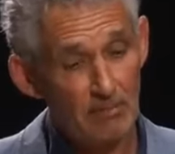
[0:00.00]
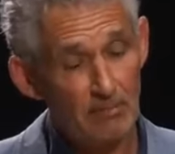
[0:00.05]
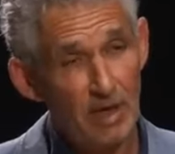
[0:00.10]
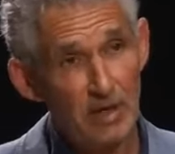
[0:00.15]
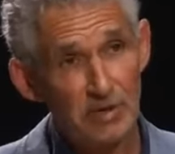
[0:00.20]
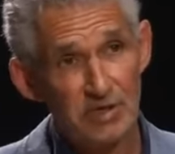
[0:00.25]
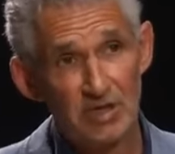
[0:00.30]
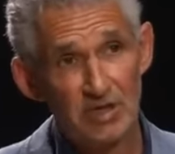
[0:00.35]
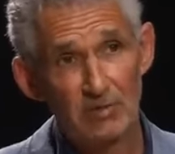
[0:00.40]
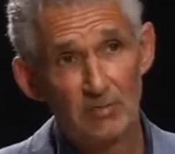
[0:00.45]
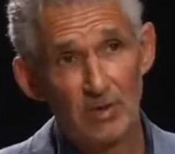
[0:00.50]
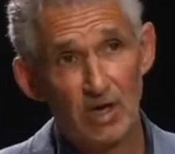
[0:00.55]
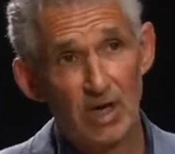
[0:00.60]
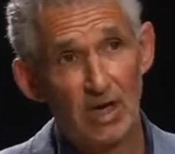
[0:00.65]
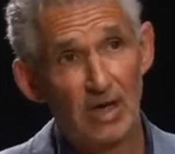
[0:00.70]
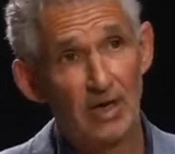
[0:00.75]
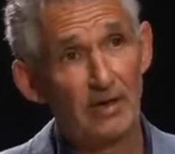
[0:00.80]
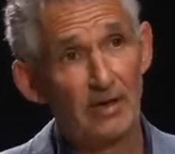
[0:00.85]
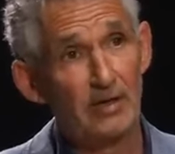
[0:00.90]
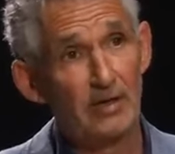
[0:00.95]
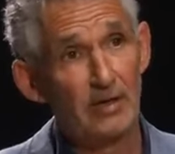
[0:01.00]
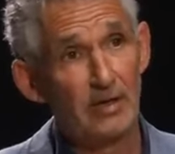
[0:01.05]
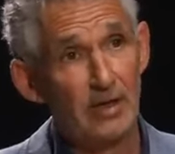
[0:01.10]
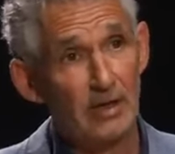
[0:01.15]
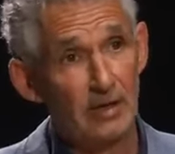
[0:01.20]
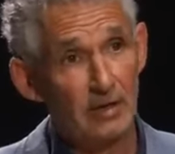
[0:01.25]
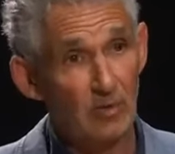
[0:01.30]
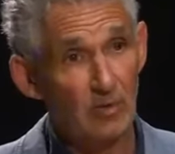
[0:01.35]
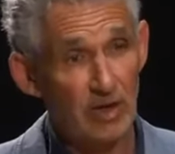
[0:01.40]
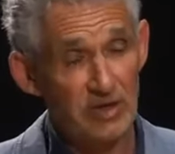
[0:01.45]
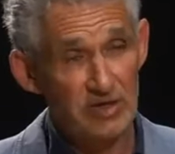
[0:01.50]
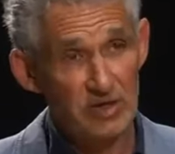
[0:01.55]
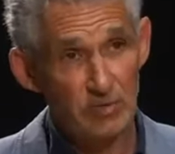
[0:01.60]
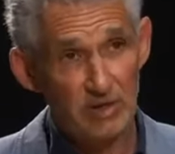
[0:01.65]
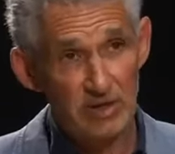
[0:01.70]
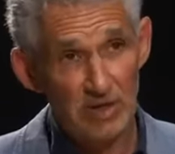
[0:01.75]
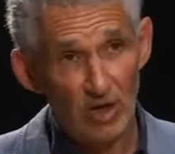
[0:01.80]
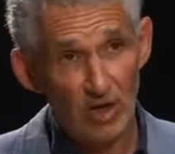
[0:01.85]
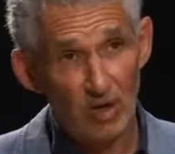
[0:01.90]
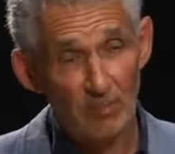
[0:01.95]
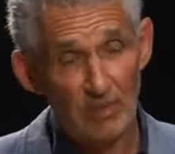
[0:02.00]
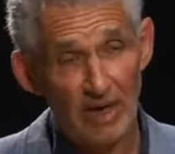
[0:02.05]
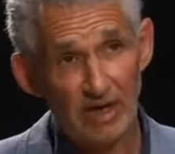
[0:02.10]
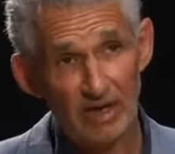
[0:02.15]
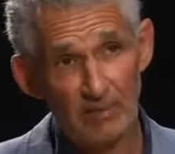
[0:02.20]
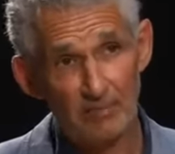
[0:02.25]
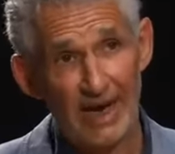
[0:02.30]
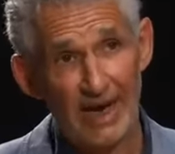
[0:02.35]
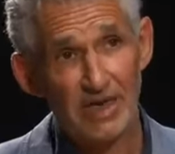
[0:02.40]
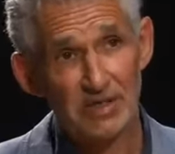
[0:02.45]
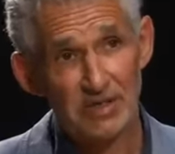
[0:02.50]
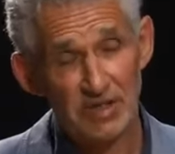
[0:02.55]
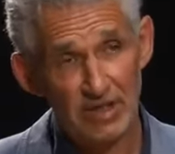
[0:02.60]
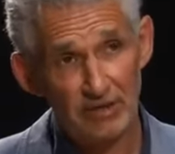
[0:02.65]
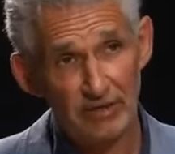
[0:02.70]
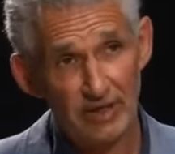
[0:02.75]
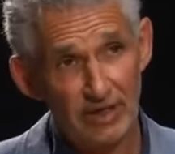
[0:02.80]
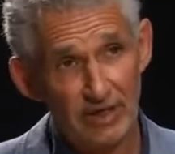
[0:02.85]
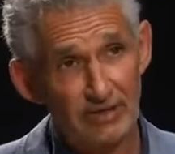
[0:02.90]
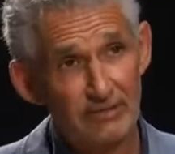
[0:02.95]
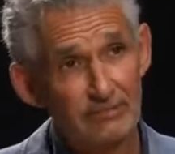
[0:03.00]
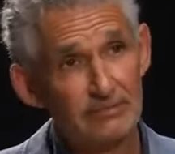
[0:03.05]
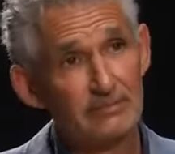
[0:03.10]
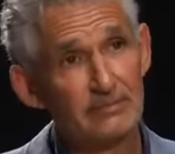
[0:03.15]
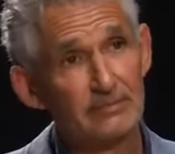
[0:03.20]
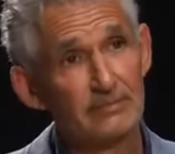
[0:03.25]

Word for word: Most of them are the ones we know about are bacteria,